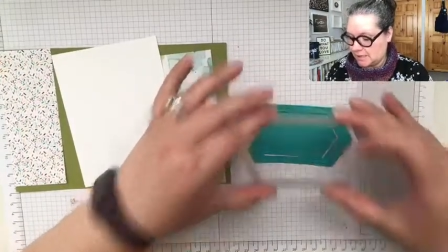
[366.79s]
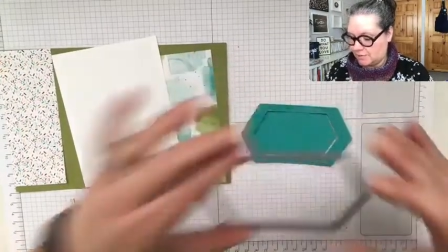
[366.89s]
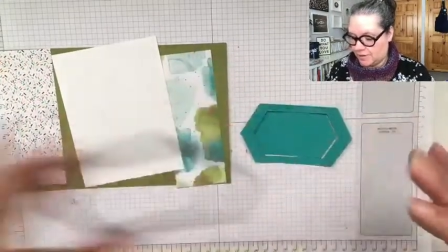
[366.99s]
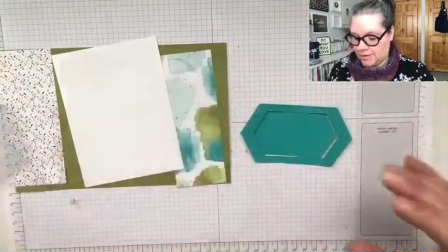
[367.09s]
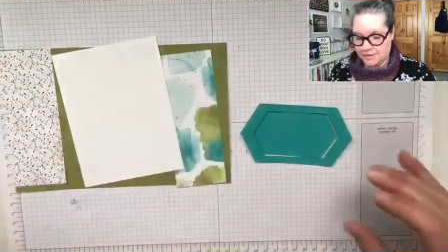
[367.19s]

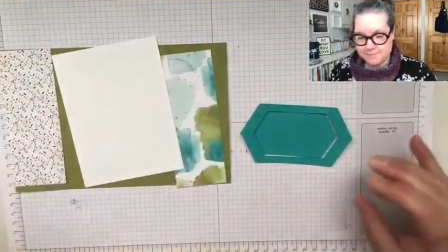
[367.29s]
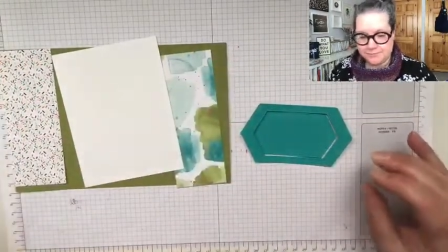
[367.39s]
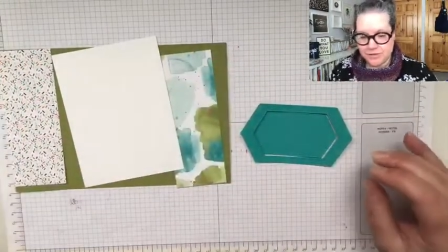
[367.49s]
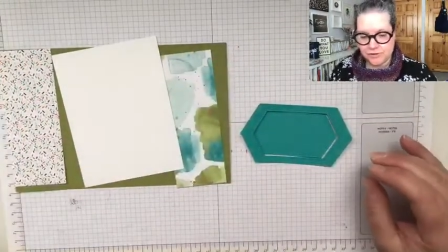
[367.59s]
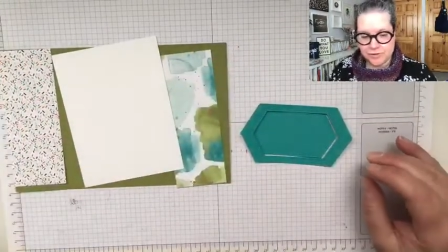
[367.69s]
Okay,
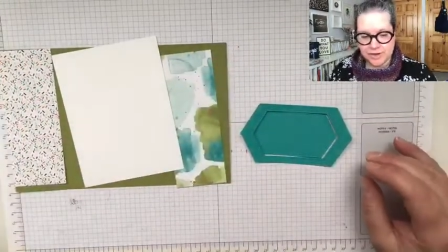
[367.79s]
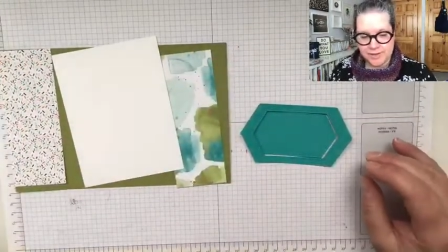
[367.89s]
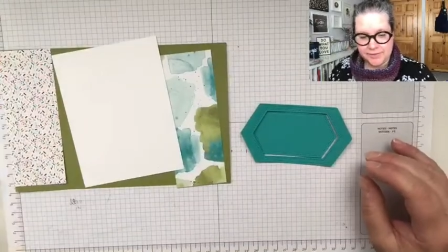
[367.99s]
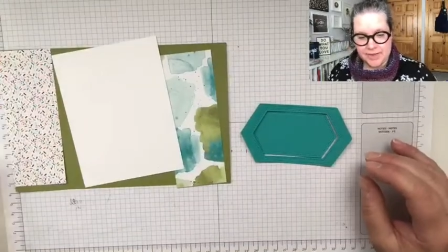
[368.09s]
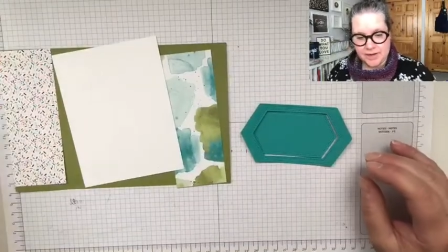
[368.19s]
so I
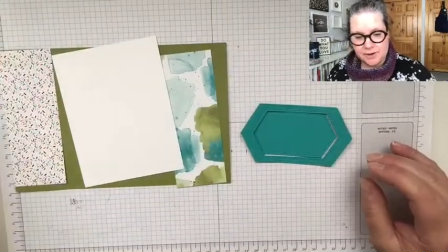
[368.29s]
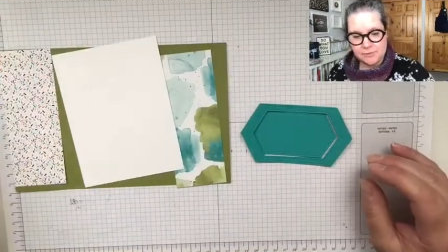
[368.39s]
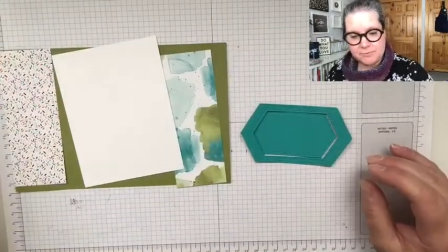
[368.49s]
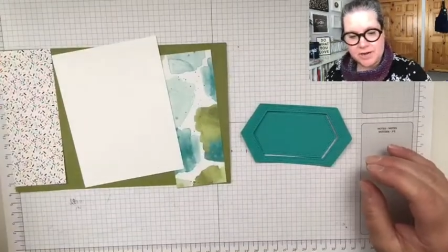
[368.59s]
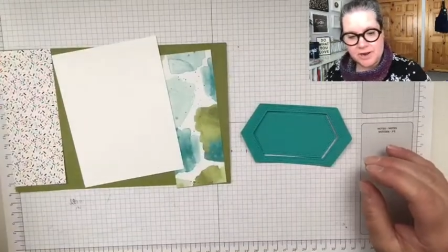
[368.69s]
cut that out,
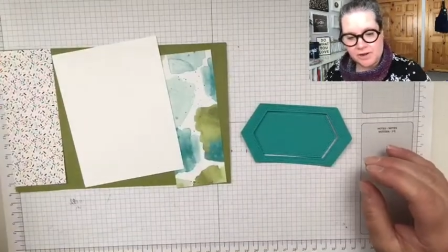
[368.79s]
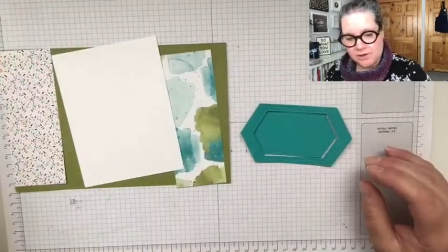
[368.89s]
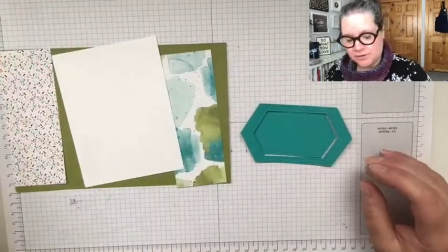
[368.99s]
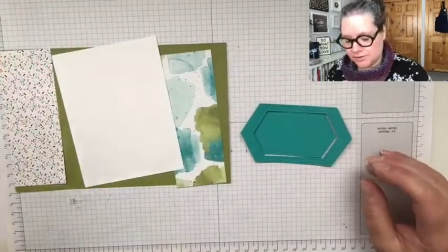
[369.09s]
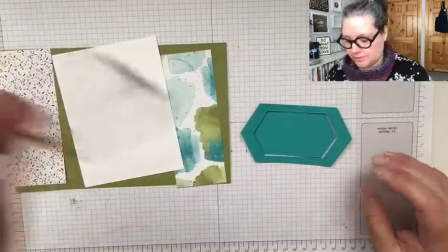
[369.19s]
but I
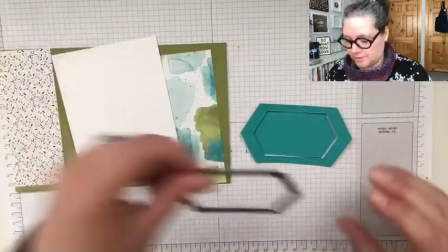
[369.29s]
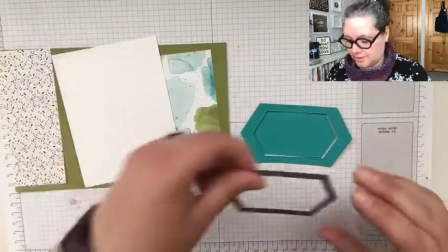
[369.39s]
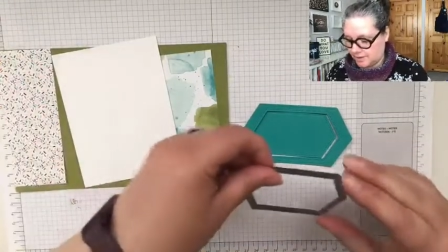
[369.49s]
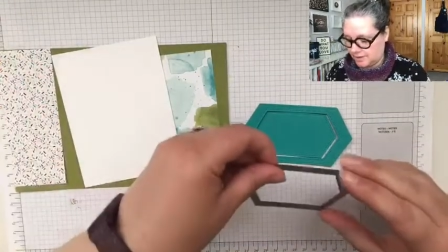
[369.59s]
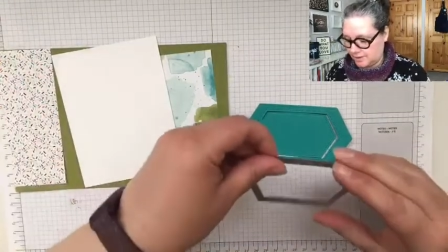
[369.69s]
also
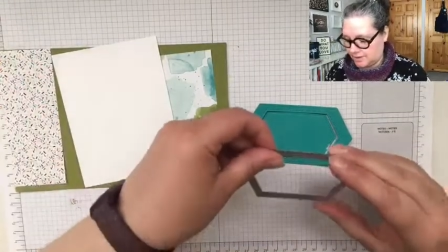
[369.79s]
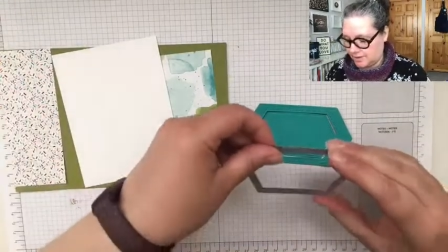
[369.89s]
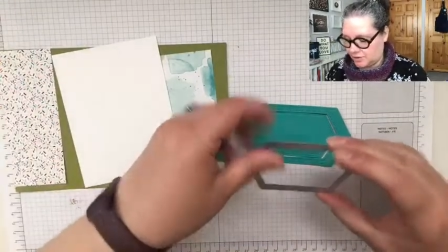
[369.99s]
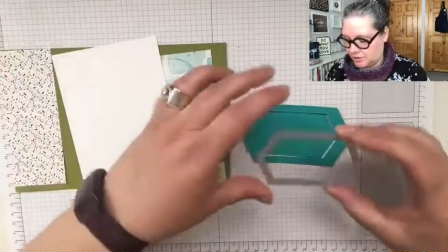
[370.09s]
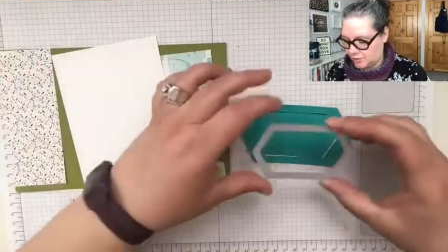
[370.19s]
did
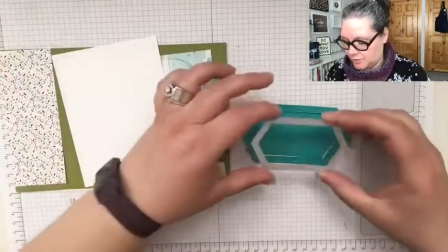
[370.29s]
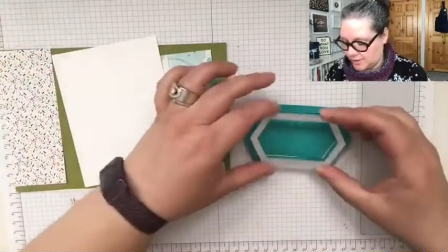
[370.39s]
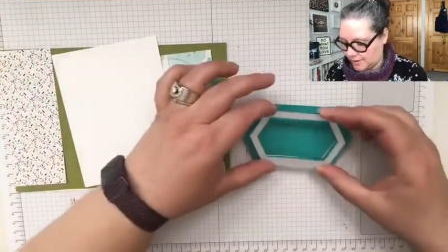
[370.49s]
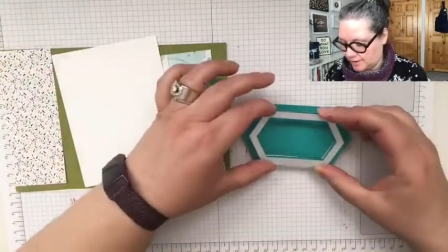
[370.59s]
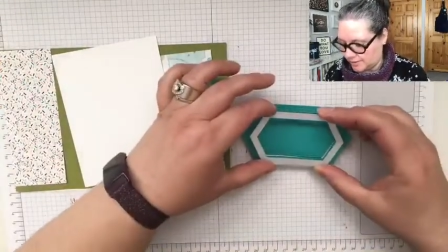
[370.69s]
two
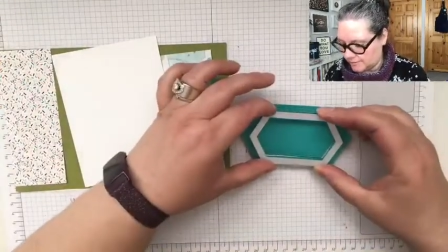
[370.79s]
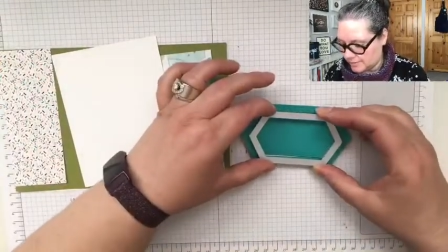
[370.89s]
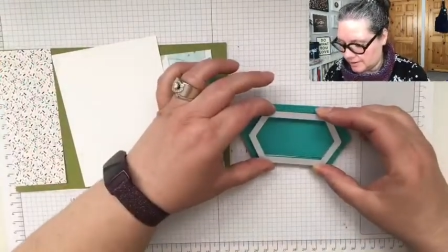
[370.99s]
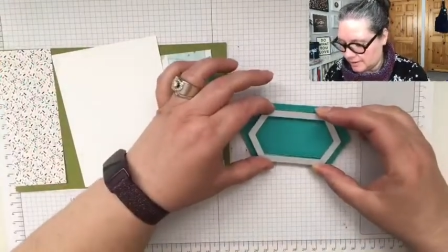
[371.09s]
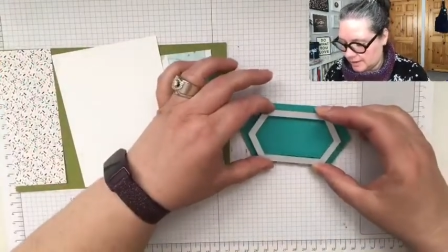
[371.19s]
down
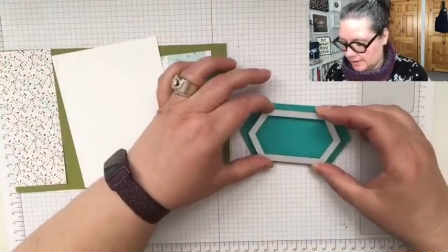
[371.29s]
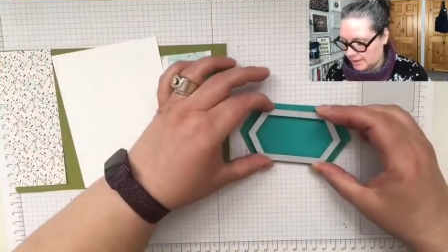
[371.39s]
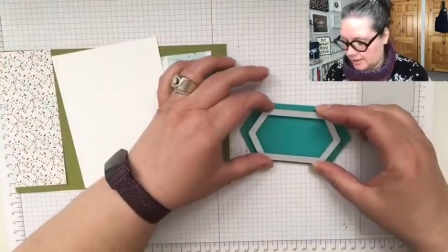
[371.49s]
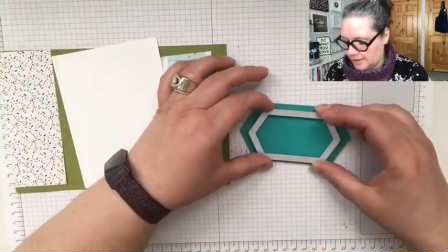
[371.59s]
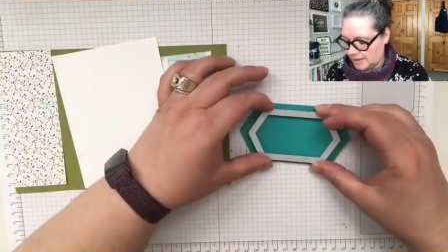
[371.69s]

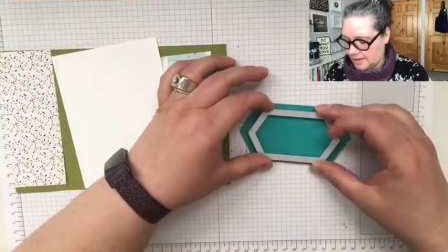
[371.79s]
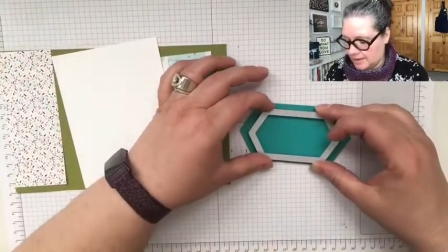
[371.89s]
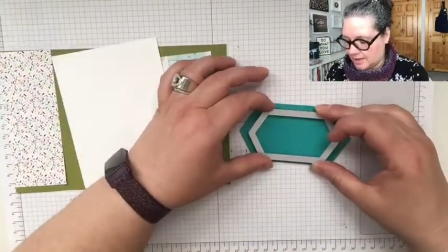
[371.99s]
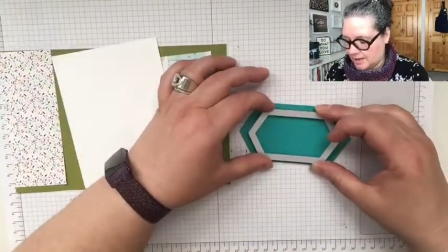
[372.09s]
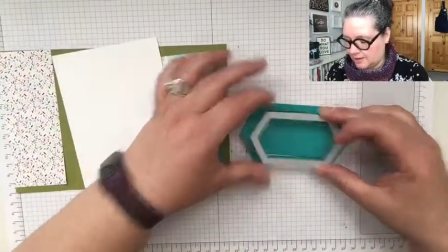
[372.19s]
and
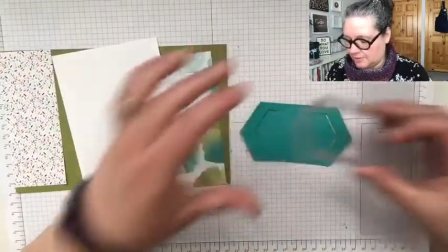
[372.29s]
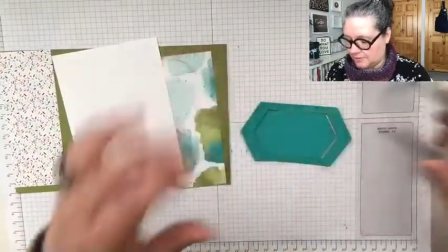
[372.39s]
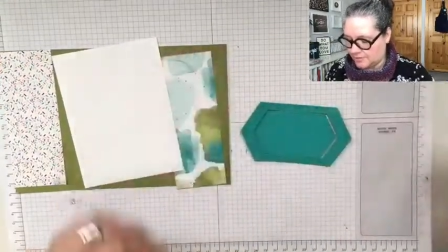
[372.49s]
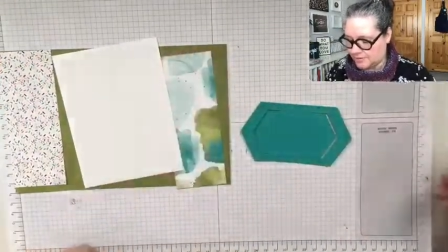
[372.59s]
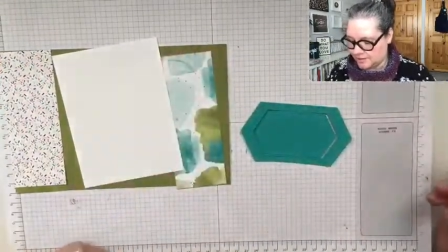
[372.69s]
cut out the
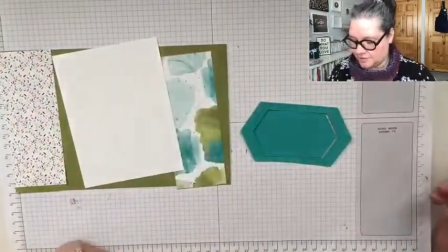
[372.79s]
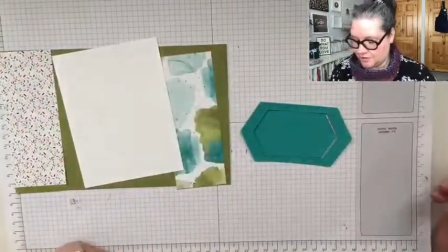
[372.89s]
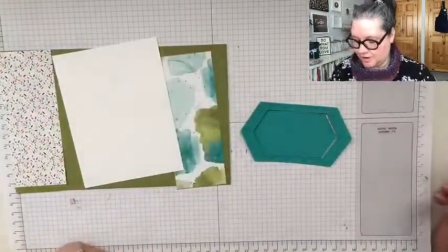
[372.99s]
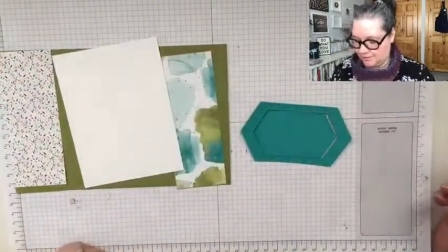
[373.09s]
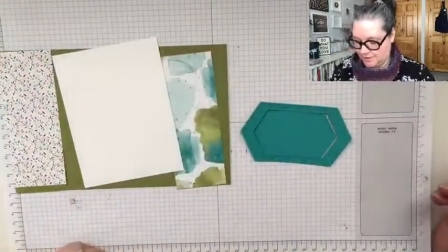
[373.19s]
center
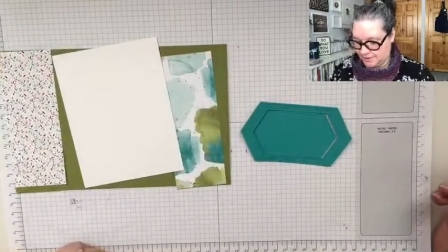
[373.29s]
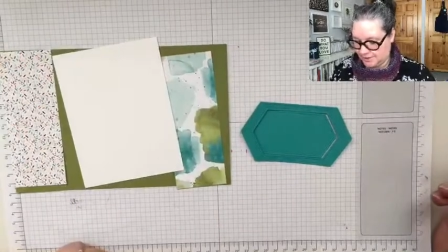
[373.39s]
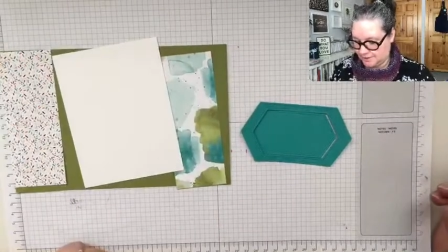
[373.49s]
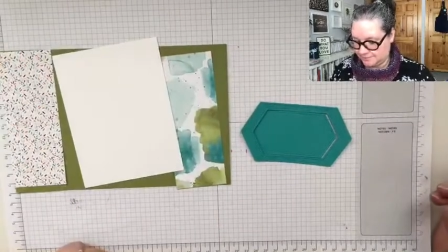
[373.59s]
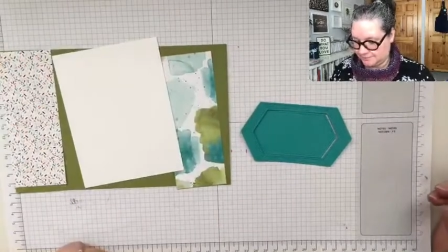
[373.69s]
of it.